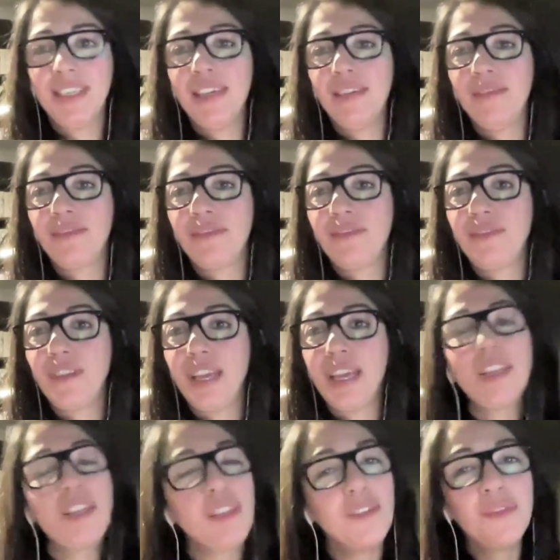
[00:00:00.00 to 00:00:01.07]
If
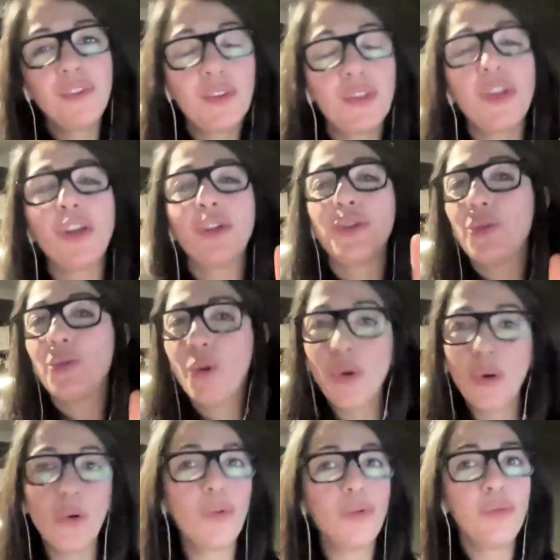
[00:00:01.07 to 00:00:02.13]
any of you, that you
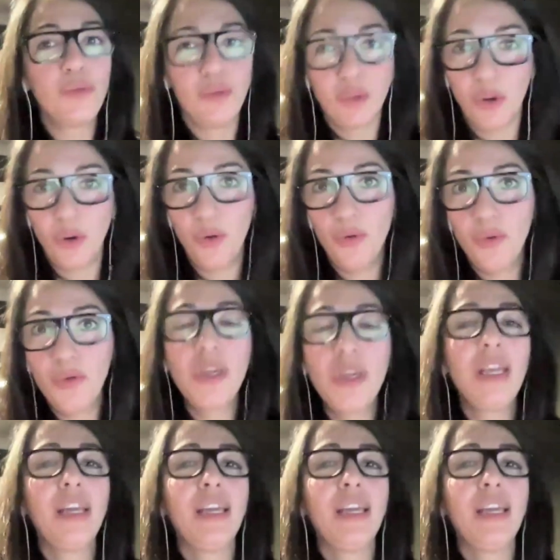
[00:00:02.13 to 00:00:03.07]
all know,